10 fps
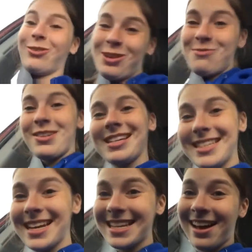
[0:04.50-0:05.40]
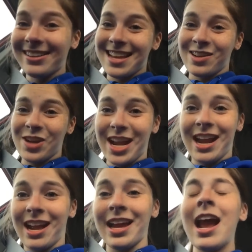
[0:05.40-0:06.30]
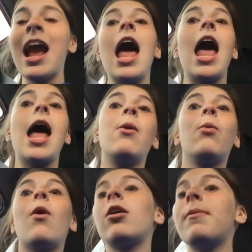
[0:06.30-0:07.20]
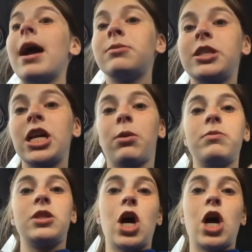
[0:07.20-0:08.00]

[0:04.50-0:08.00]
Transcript: beautiful human beings? It's Alexandra Ikali and welcome back to my channel.